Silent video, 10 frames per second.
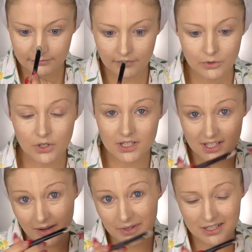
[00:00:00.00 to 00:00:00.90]
You can
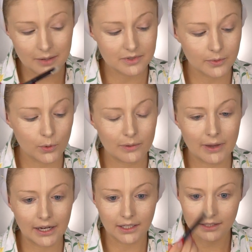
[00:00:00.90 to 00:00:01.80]
see how many times I'm going
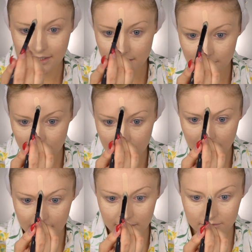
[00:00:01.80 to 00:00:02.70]
back in. That's a little
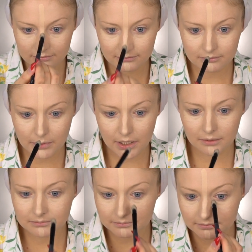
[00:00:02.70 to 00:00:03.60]
like, meh.
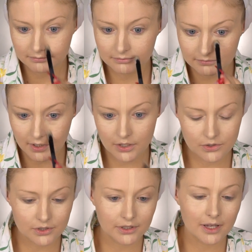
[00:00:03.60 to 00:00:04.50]

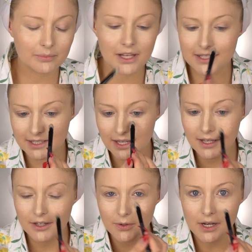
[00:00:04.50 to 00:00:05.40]
And plus,
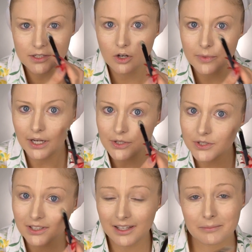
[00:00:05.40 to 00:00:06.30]
you guys know me, I
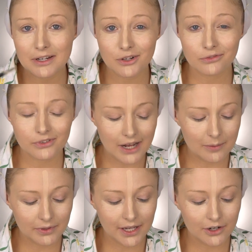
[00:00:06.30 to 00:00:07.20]
usually like my doe foot
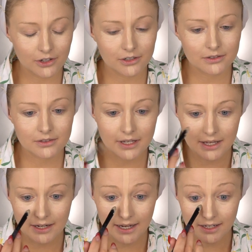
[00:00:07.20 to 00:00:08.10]
applicator
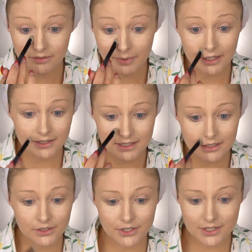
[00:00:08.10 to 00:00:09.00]
in any of my
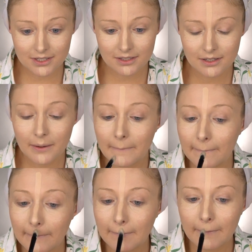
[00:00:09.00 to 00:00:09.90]
concealers
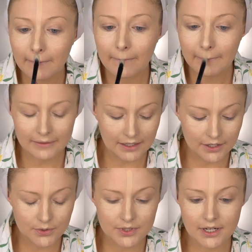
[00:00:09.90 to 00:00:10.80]
that I
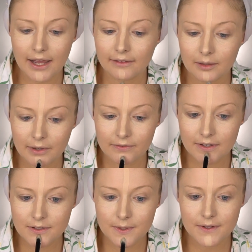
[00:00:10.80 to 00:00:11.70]
use to highlight my
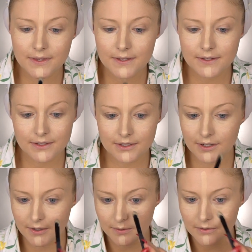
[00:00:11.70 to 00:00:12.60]
face with.
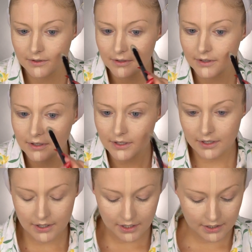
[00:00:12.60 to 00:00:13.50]
So,
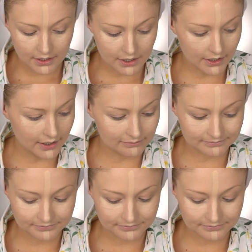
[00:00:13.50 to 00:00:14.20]
all right.